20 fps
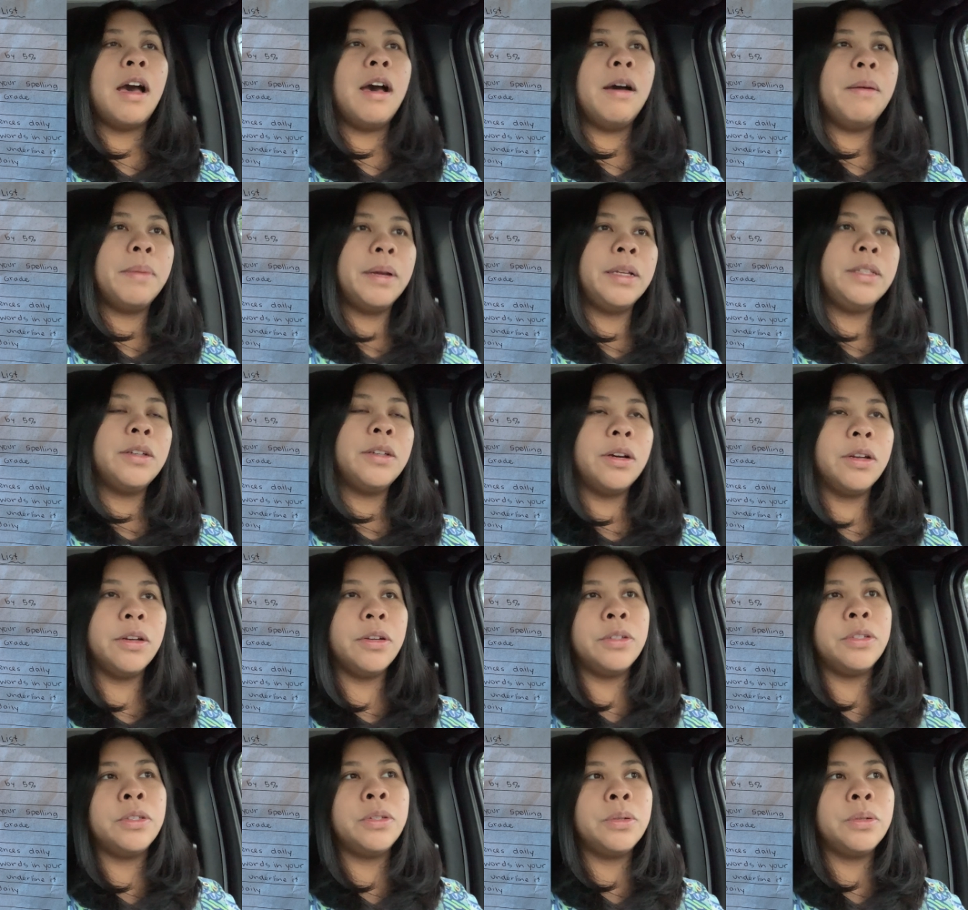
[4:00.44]
My
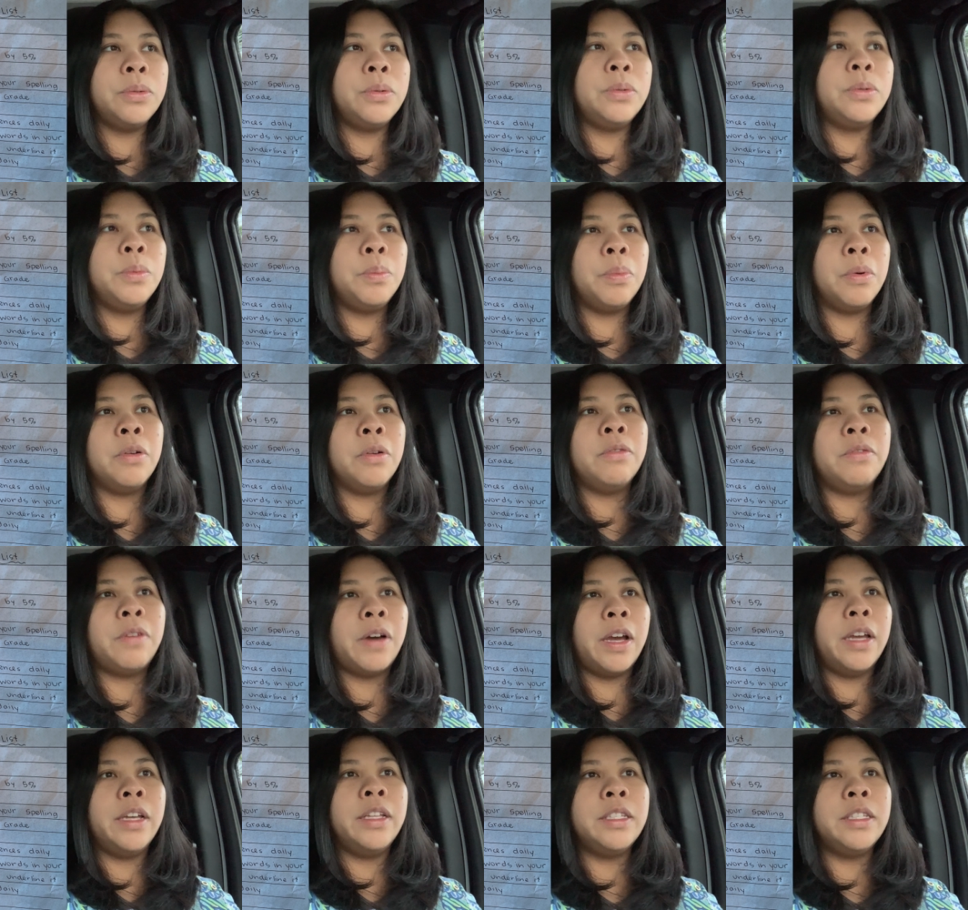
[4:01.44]
daughter's school
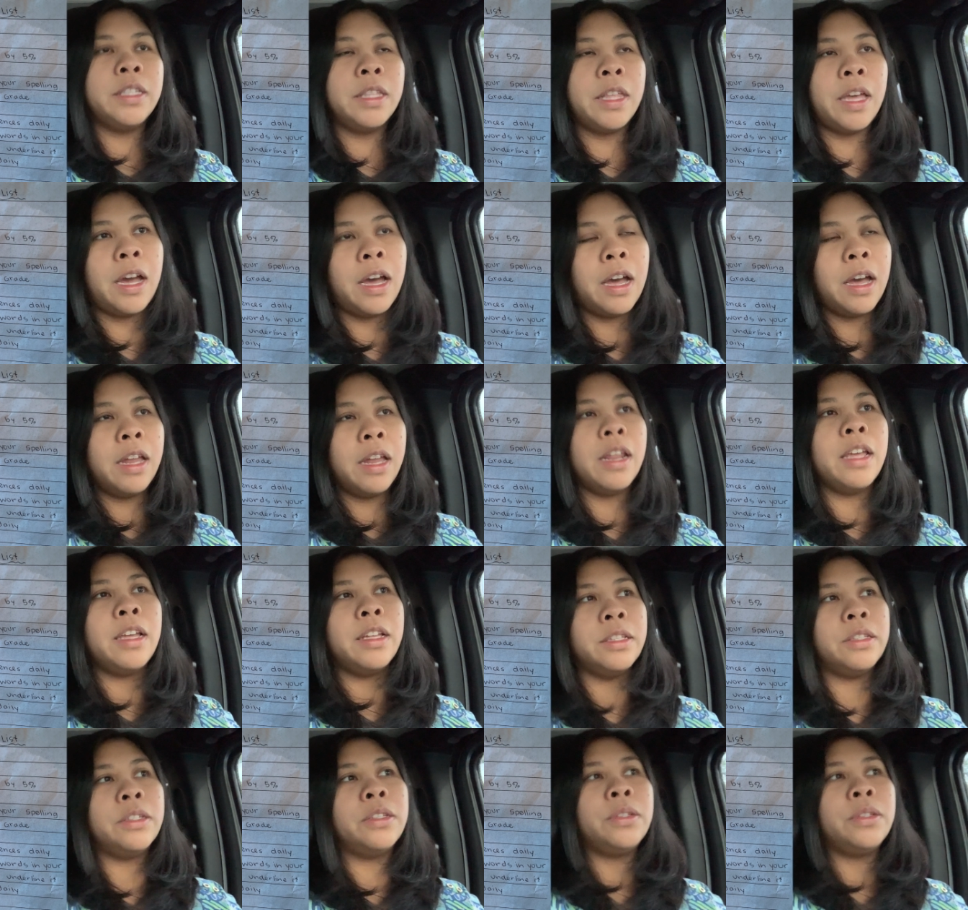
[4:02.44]
provides that,
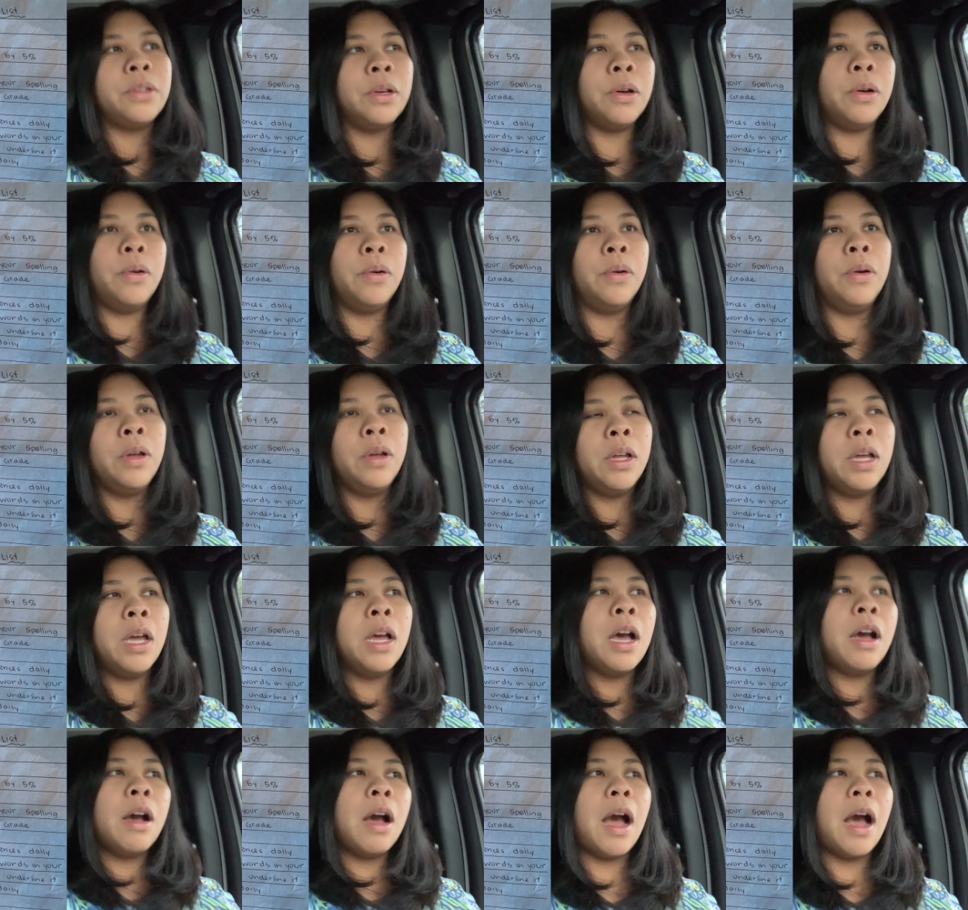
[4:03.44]
and so
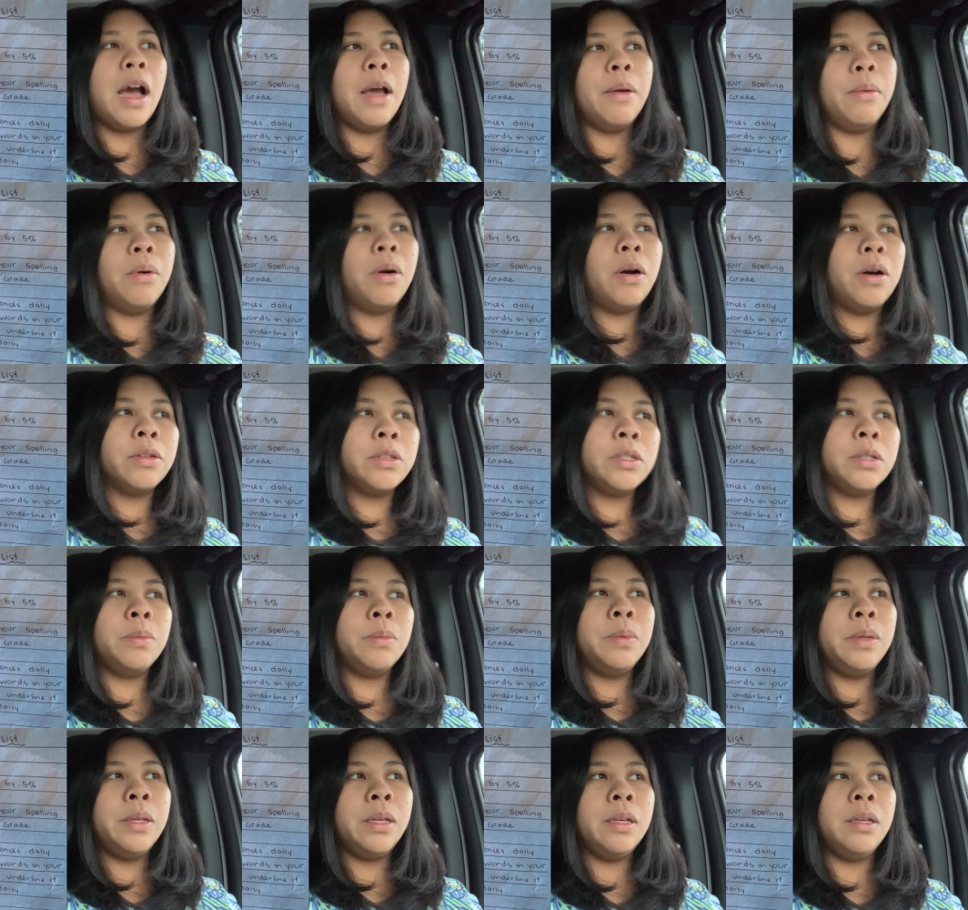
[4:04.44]
I will also
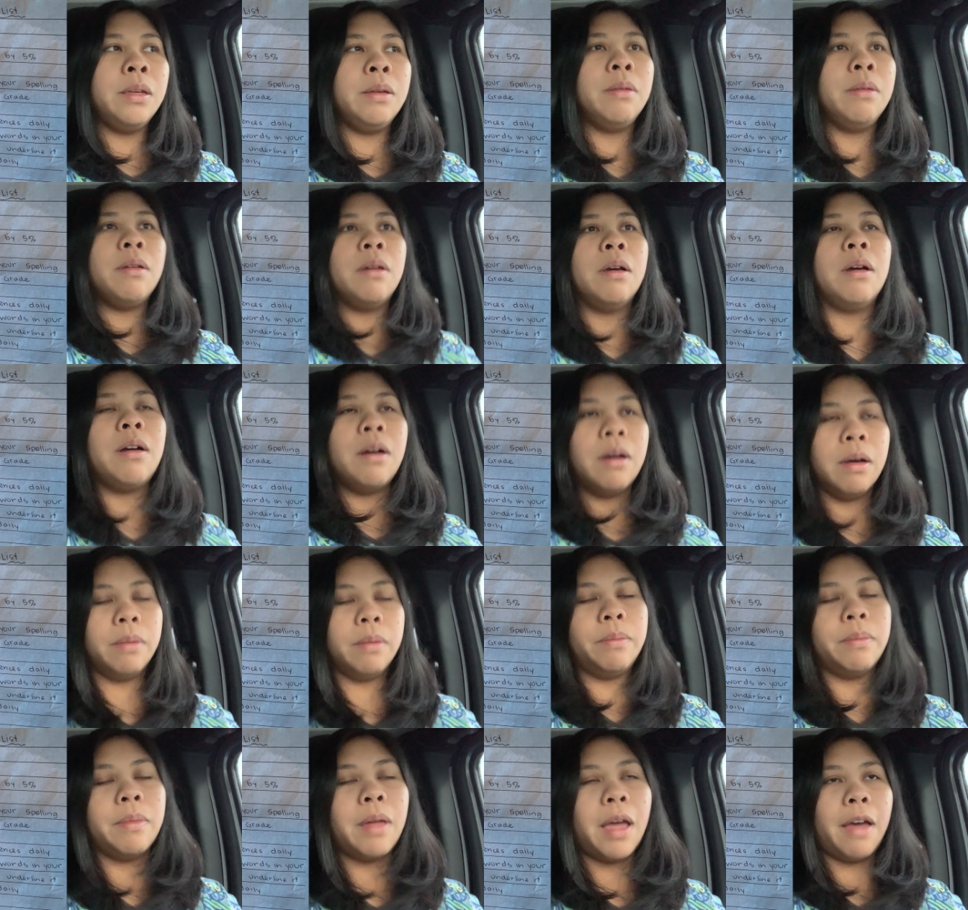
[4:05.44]
be
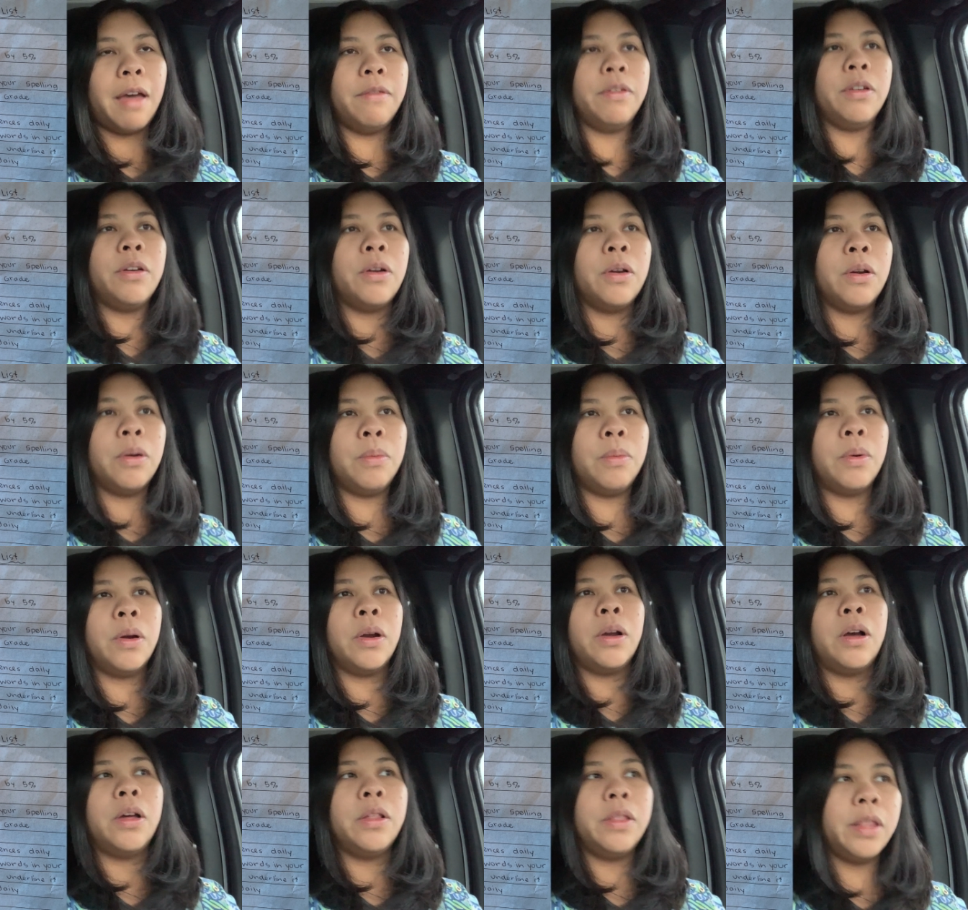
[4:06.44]
having her
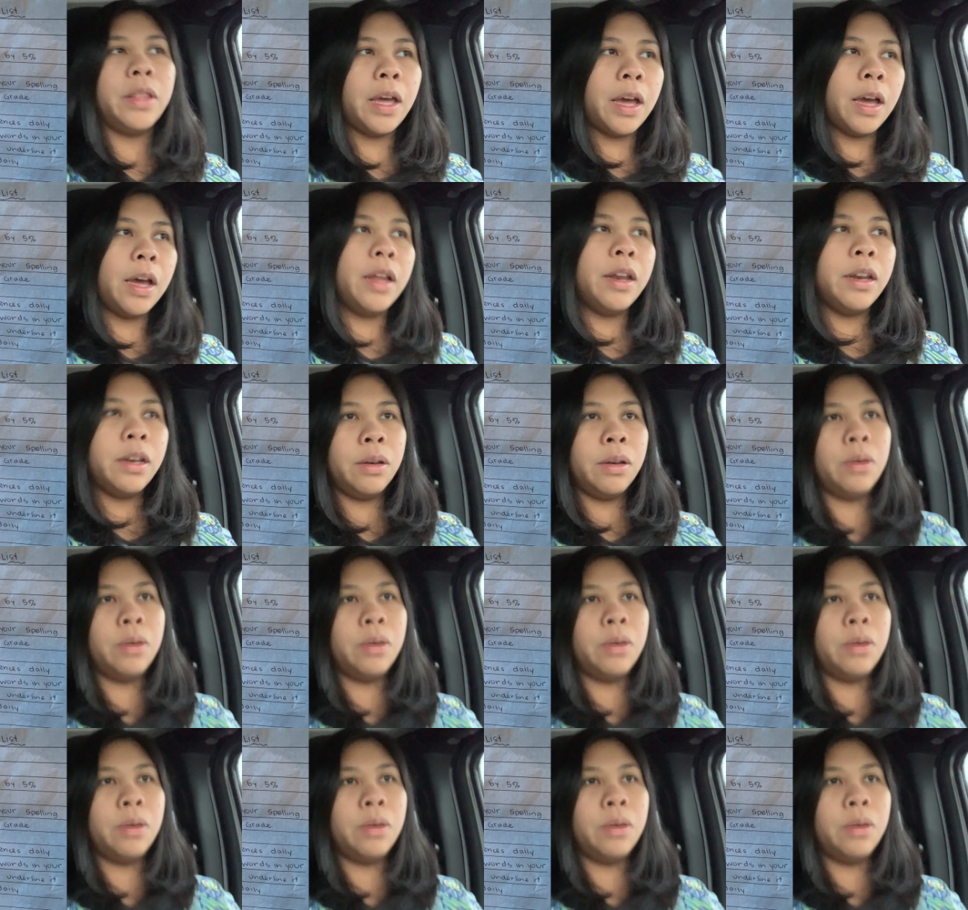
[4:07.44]
work on that.